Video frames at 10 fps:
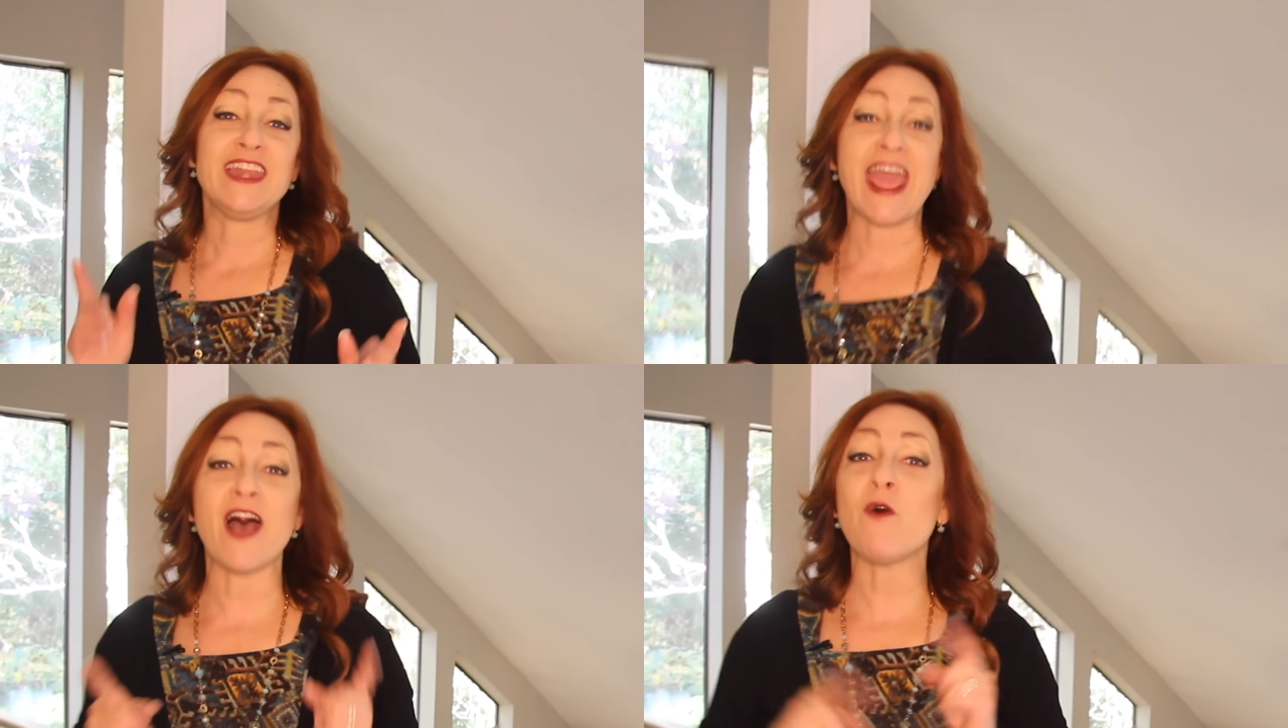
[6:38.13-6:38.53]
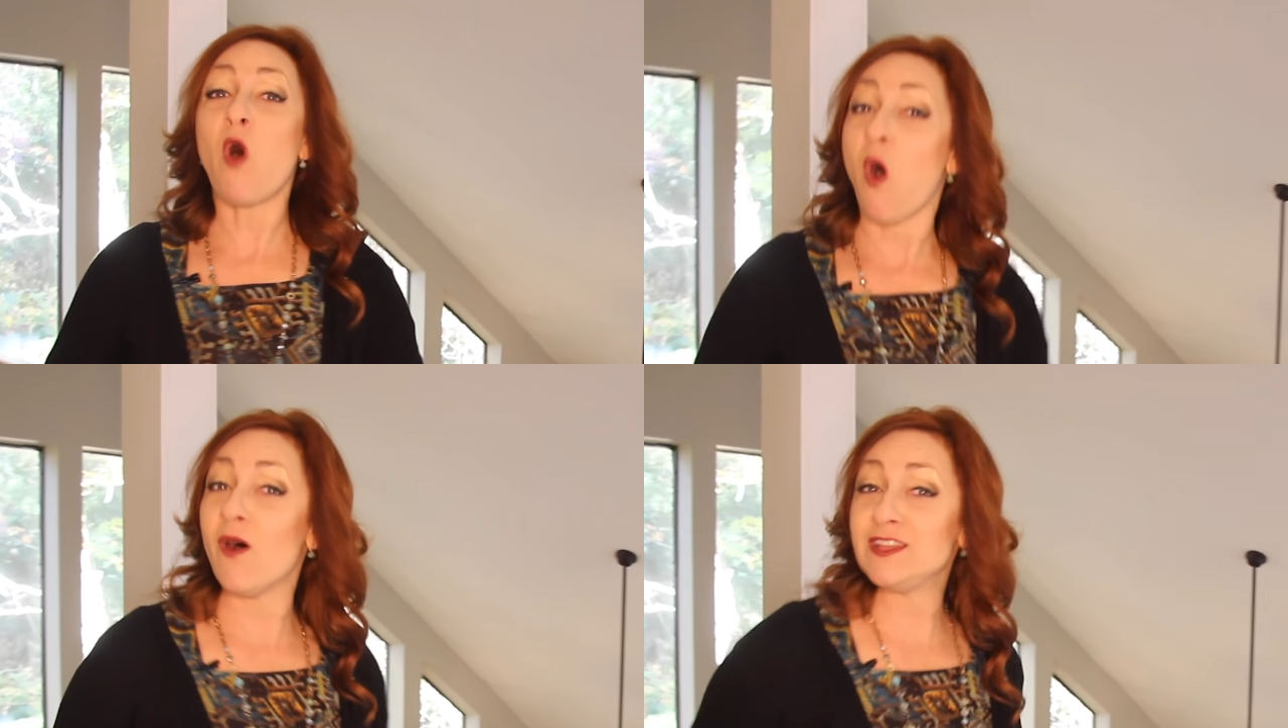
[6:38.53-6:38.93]

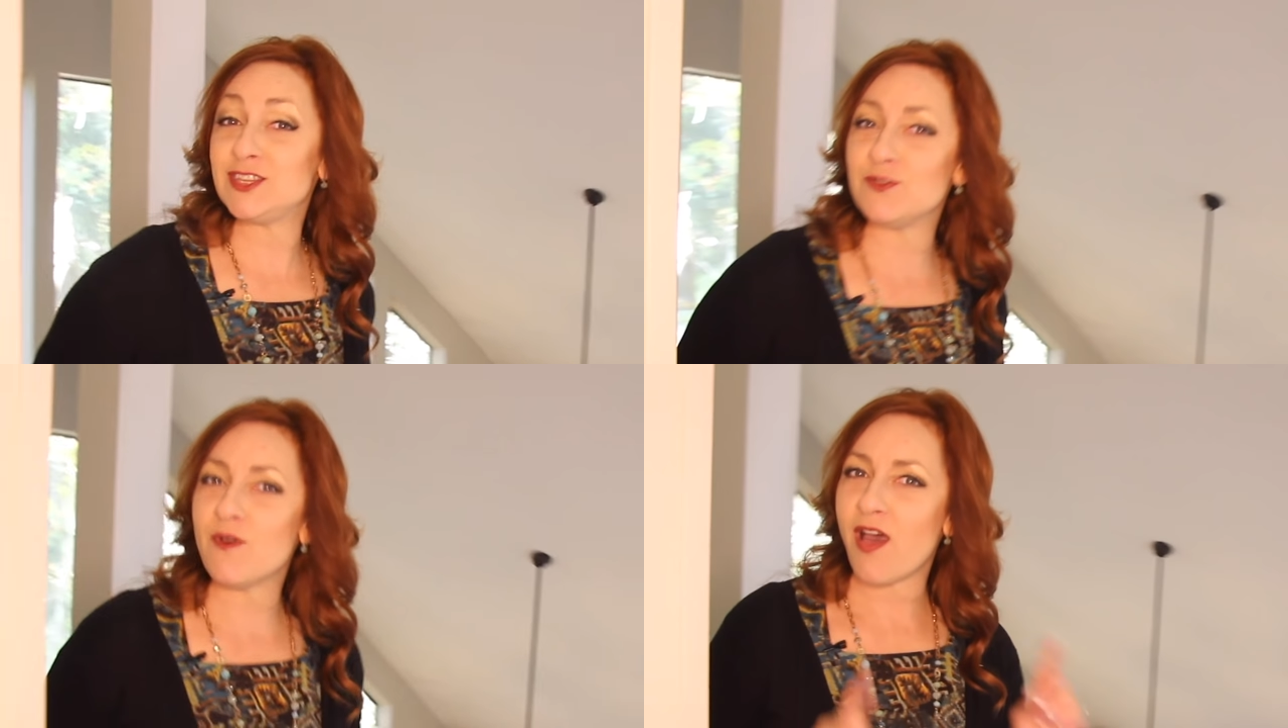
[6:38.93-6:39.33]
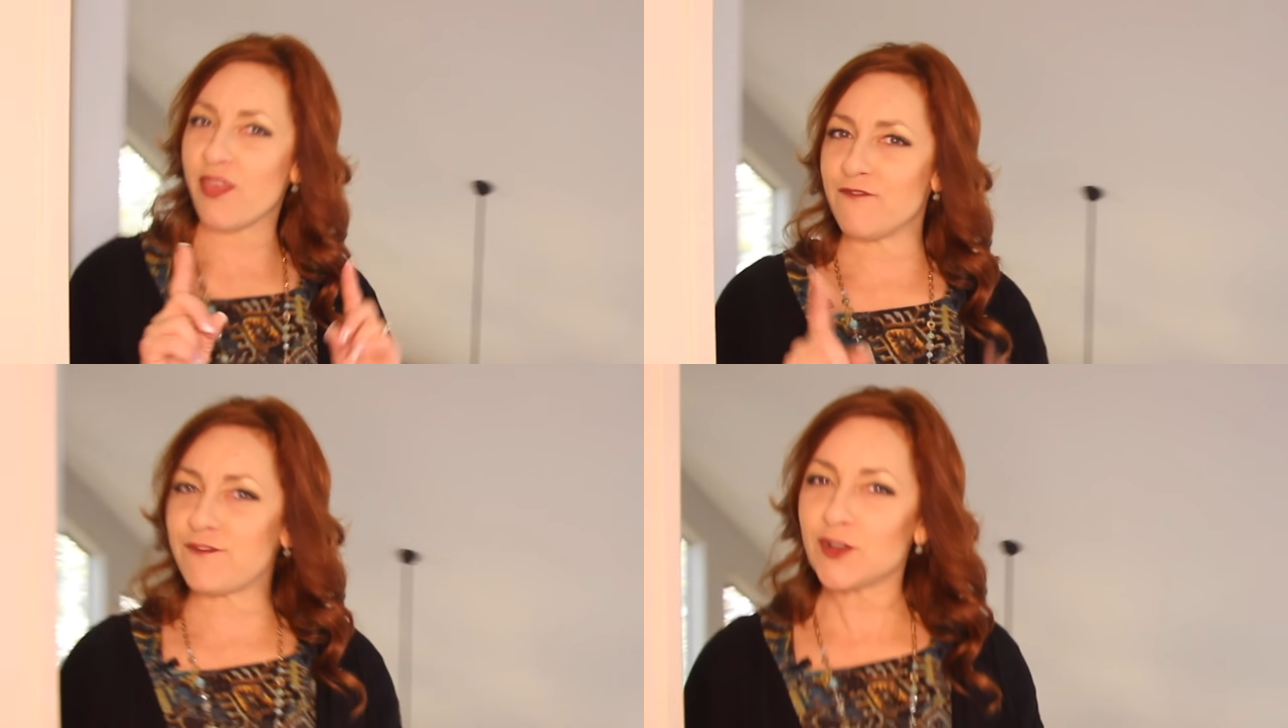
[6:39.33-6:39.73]
Now on to
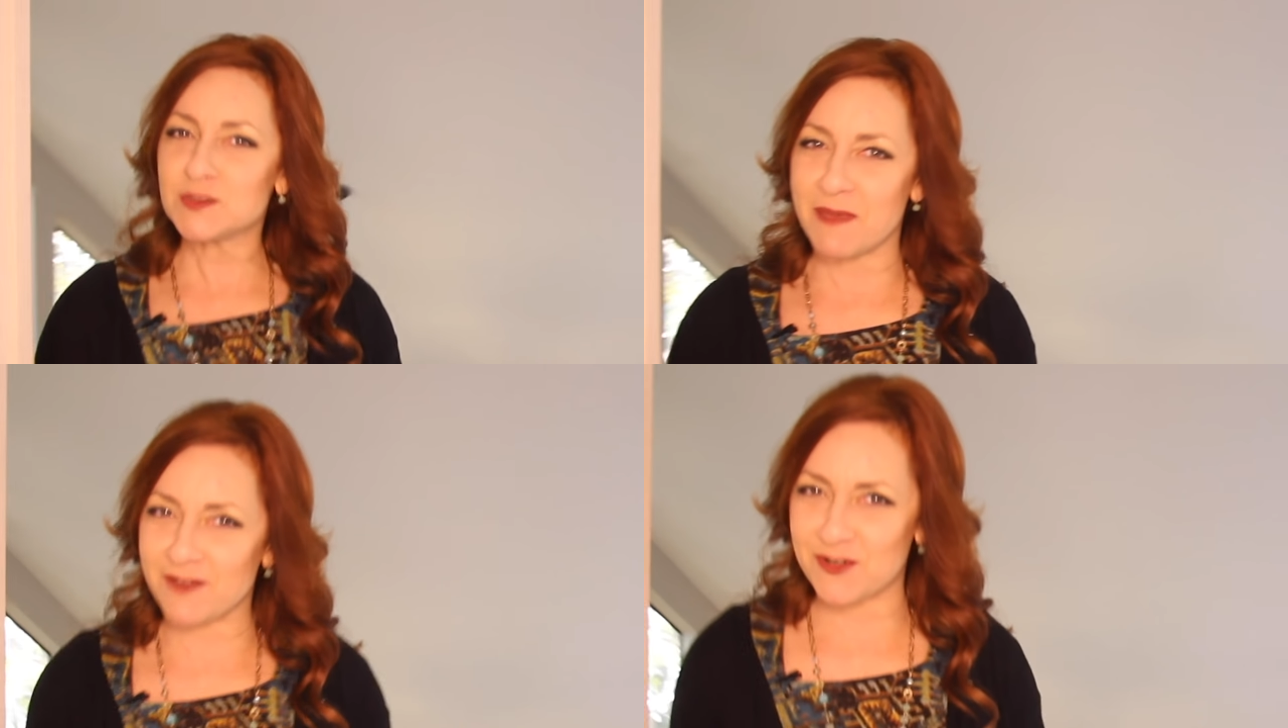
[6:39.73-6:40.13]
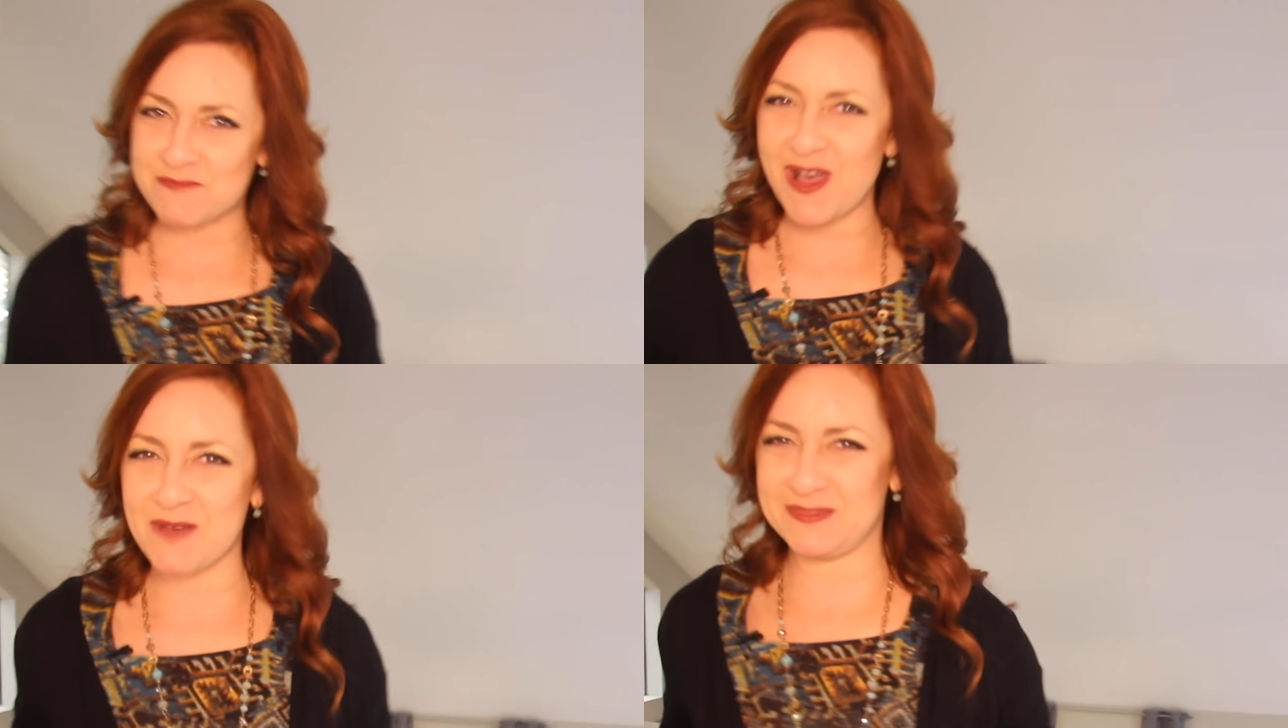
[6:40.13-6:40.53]
the first
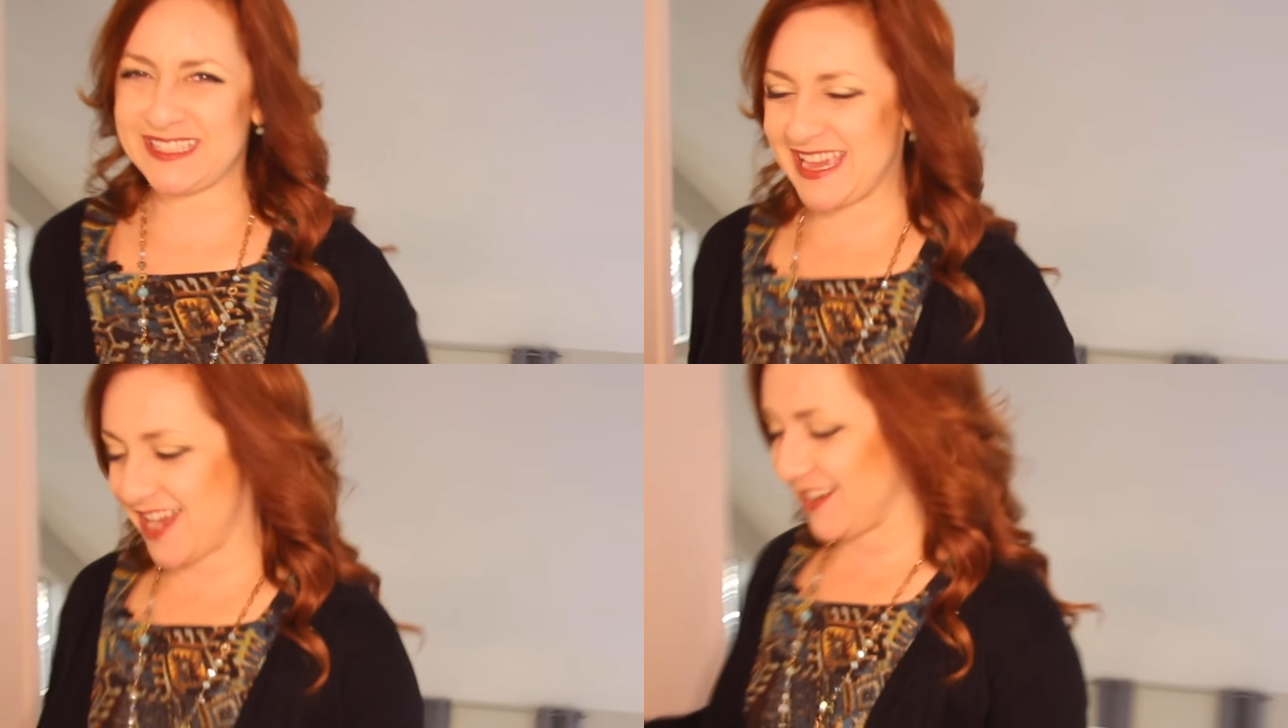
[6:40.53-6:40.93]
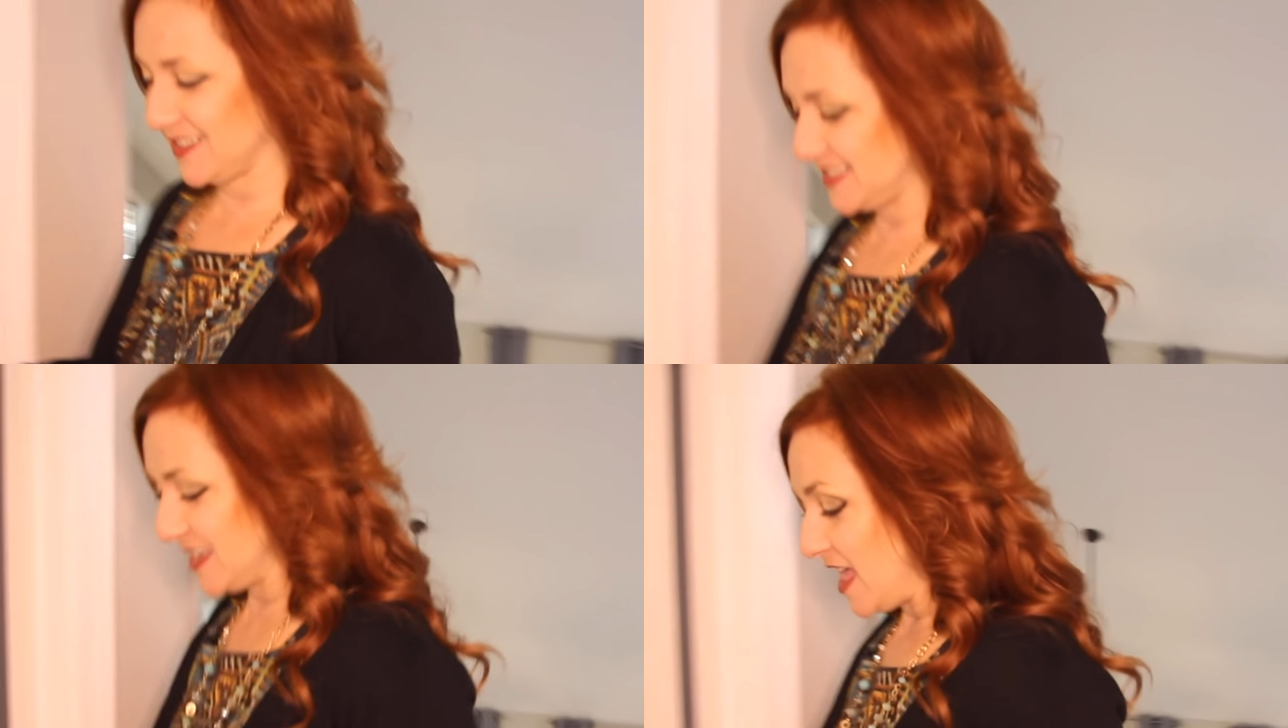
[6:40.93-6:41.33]
bedroom
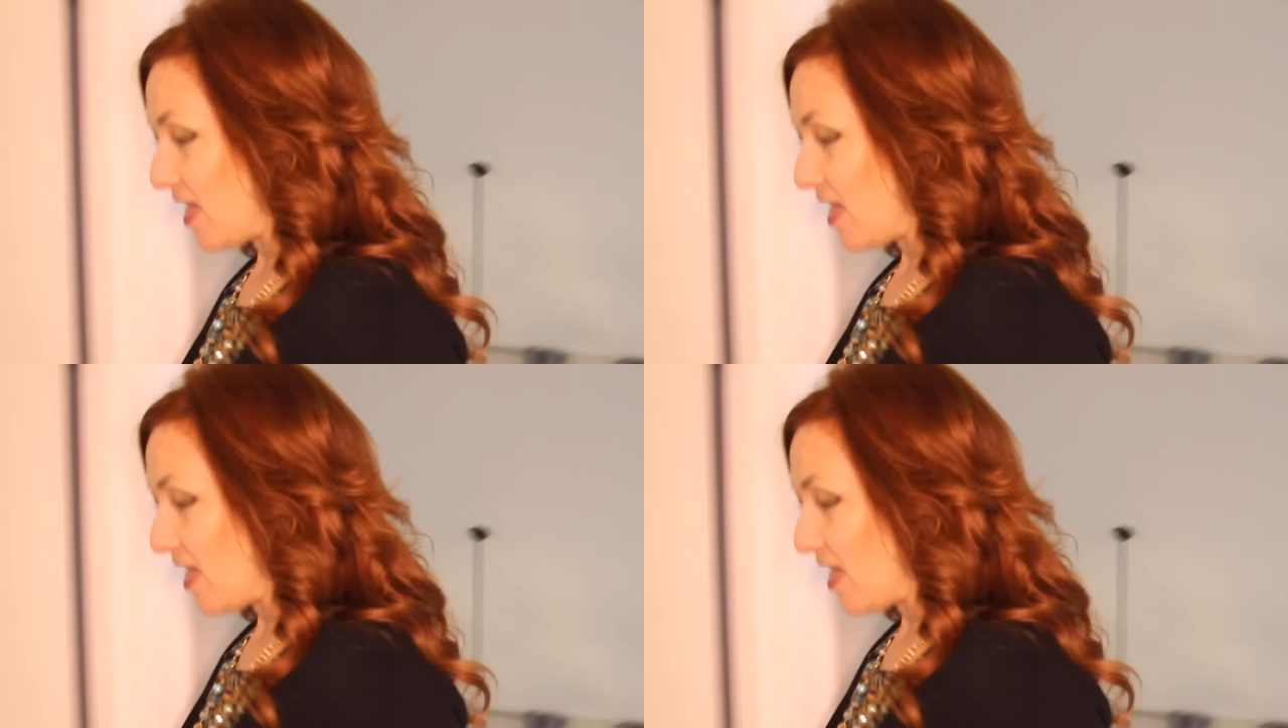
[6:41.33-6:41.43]
upstairs.